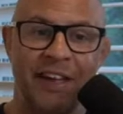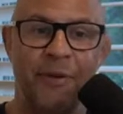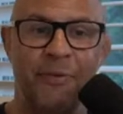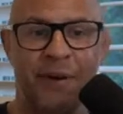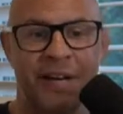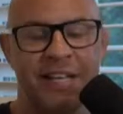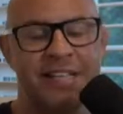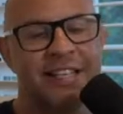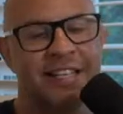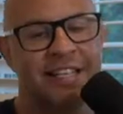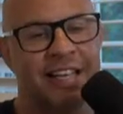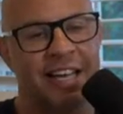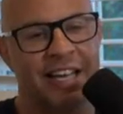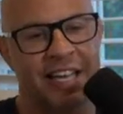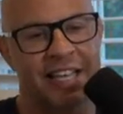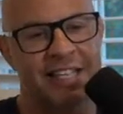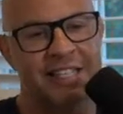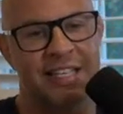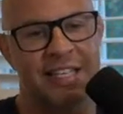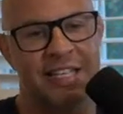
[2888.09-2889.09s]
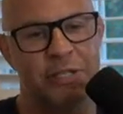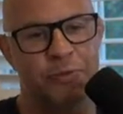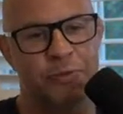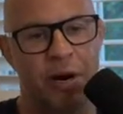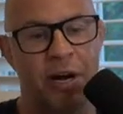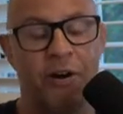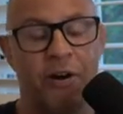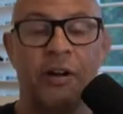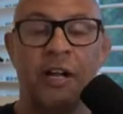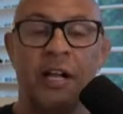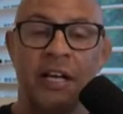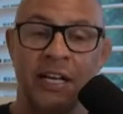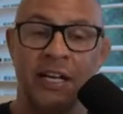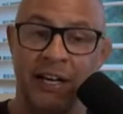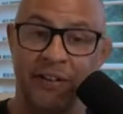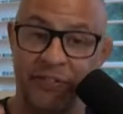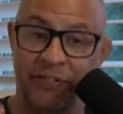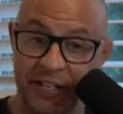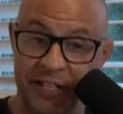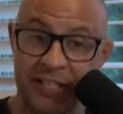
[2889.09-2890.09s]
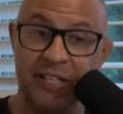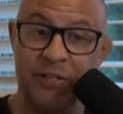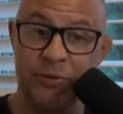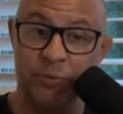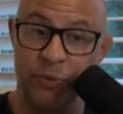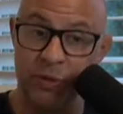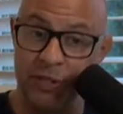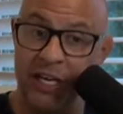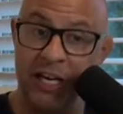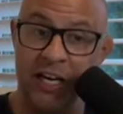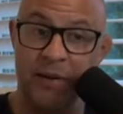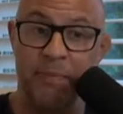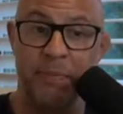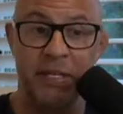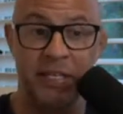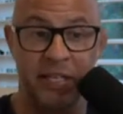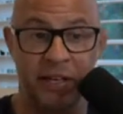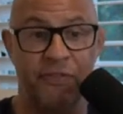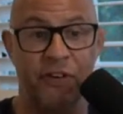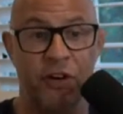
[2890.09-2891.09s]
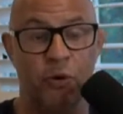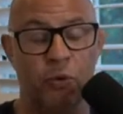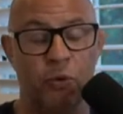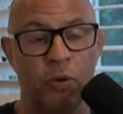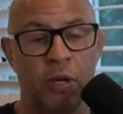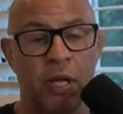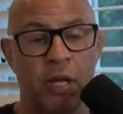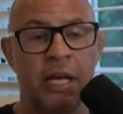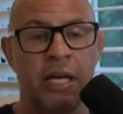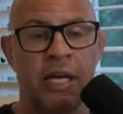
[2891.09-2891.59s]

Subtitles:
their wrestling against Israel? And this is what's going to be difficult.